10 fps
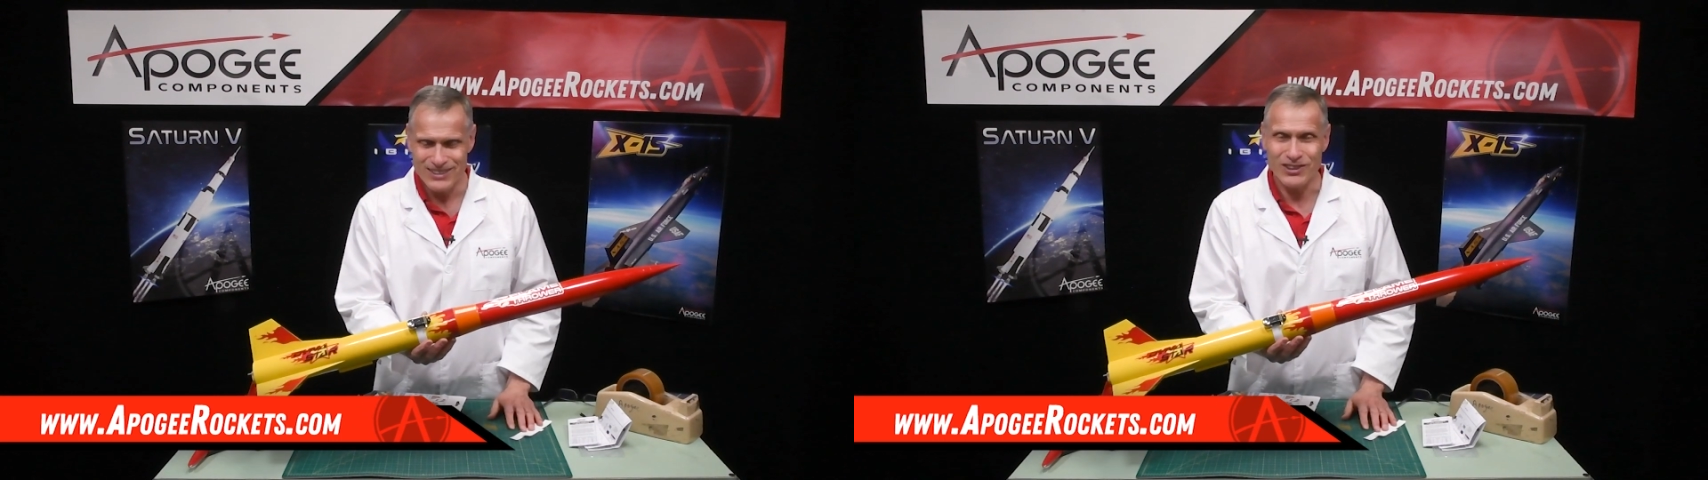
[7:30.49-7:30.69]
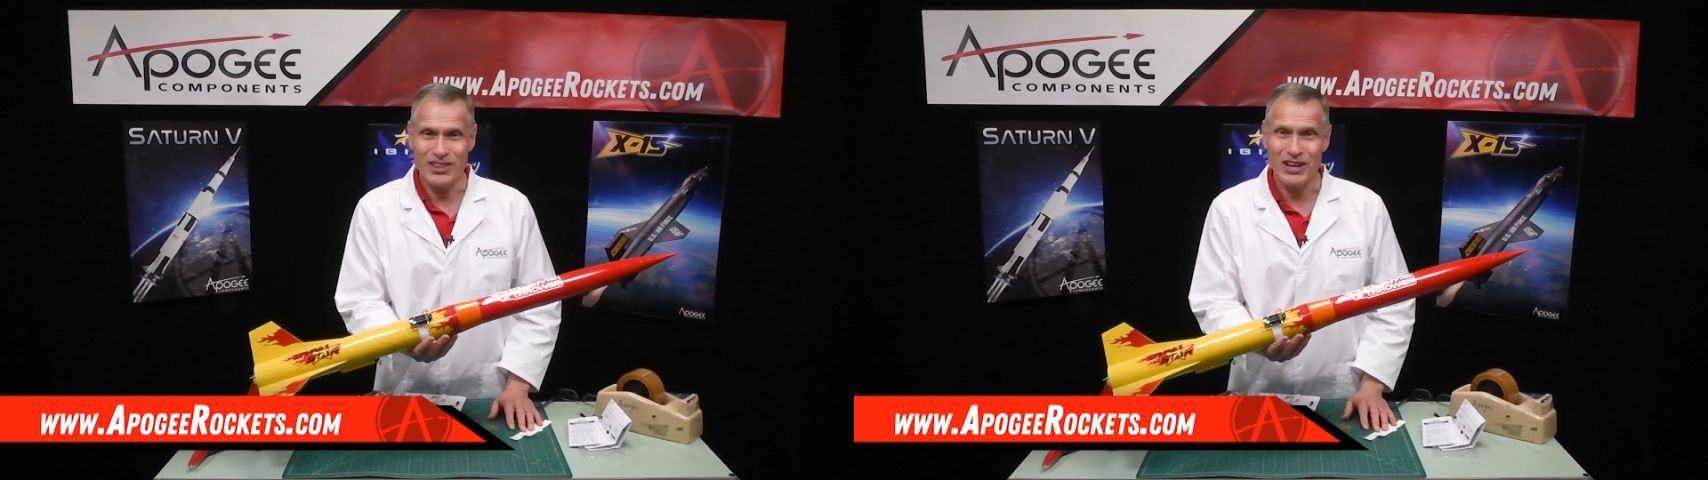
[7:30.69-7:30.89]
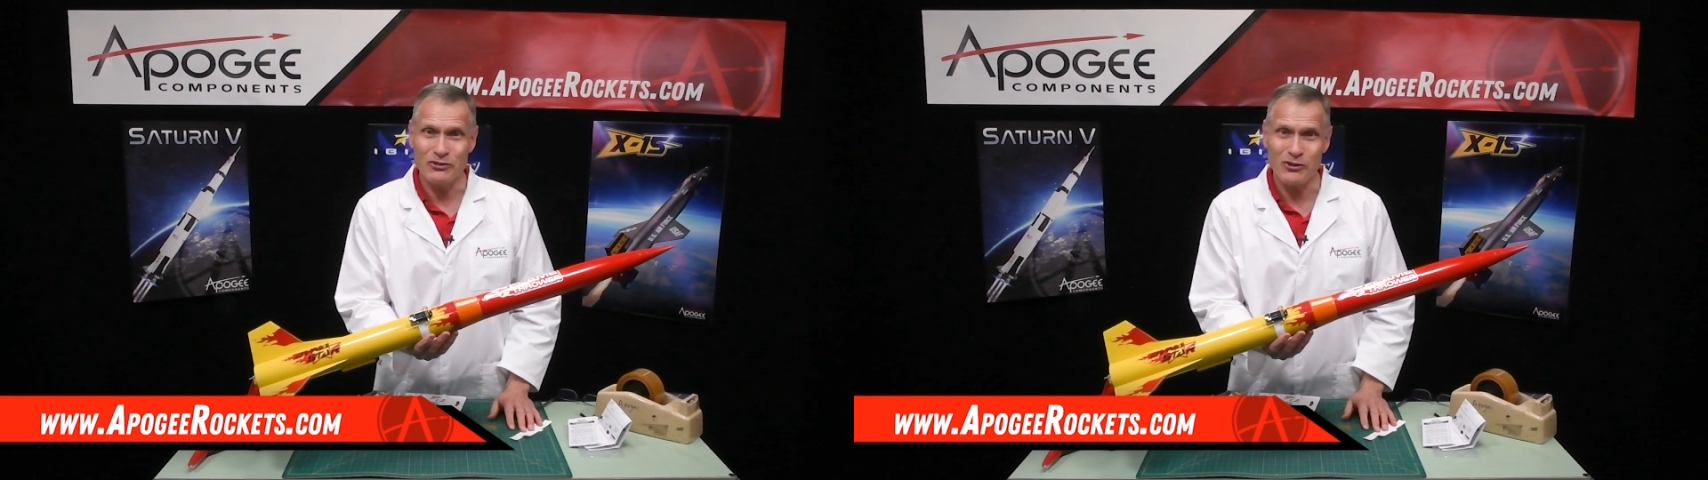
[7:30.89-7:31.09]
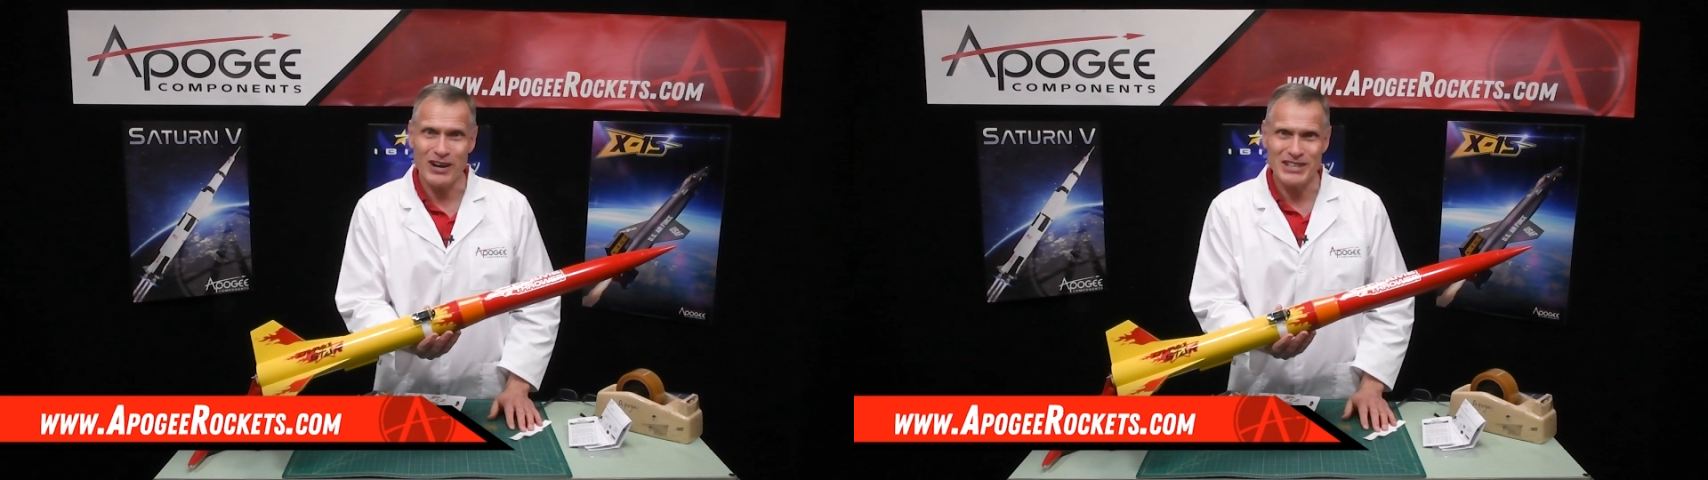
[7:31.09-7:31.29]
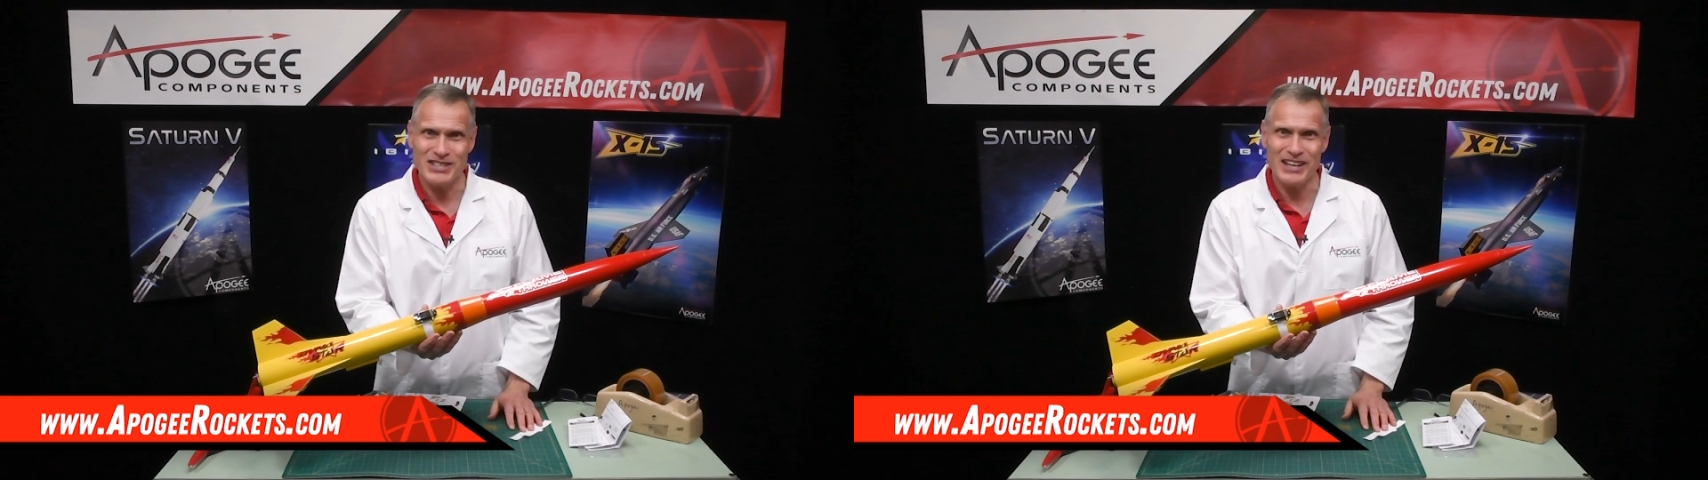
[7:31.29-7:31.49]
so thanks for
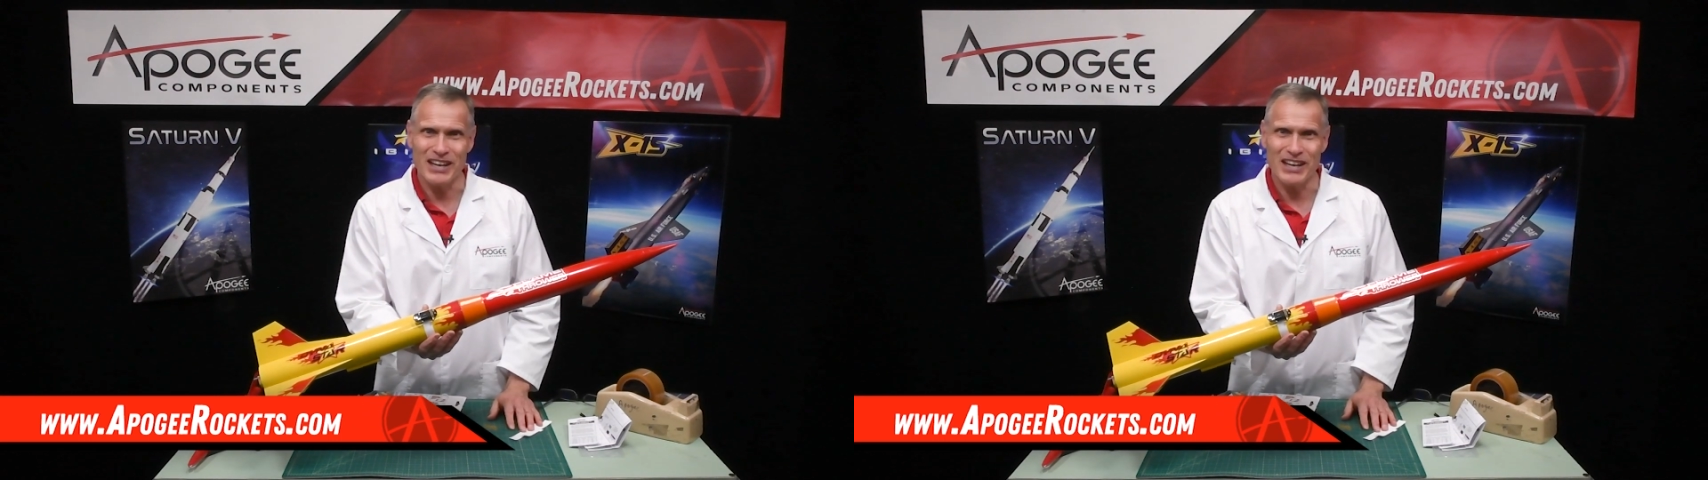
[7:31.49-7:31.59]
watching,